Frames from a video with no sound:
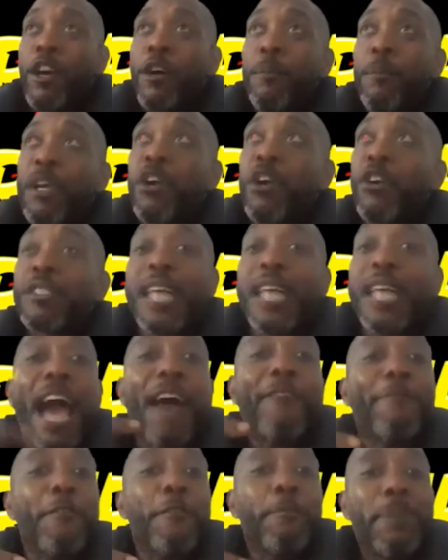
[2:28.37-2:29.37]
because
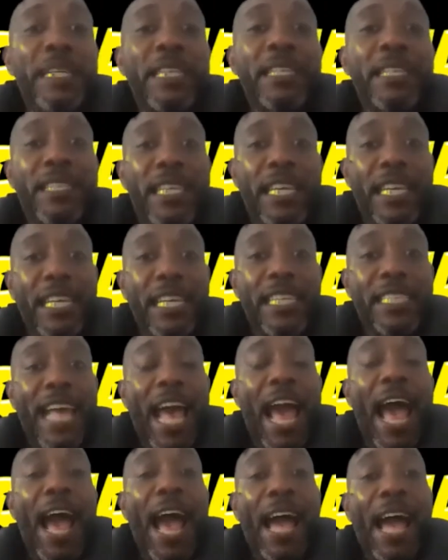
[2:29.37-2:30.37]
Afrobeats is
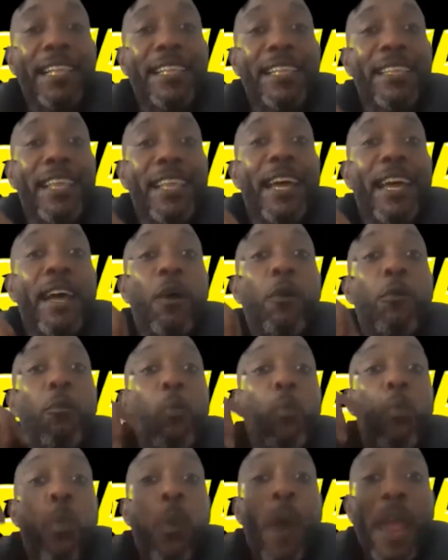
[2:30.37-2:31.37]
at the
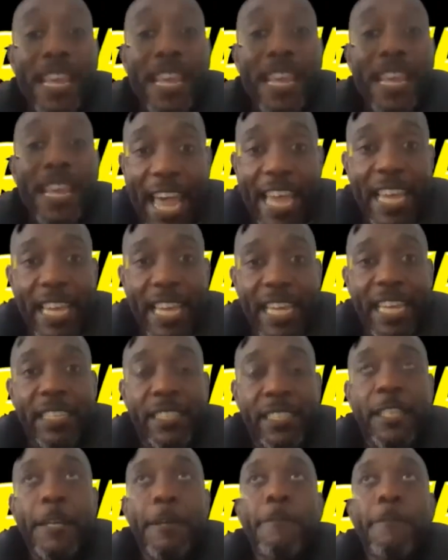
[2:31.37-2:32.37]
weight that it
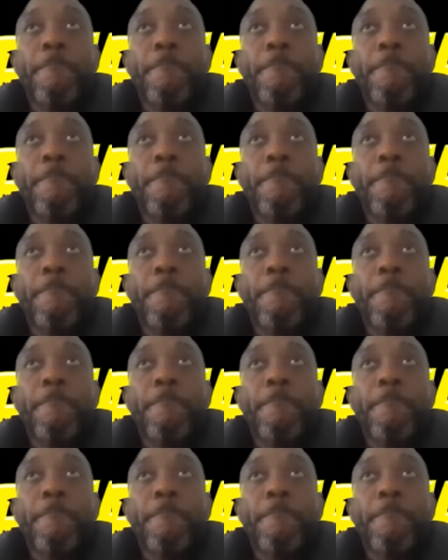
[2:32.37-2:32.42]
is.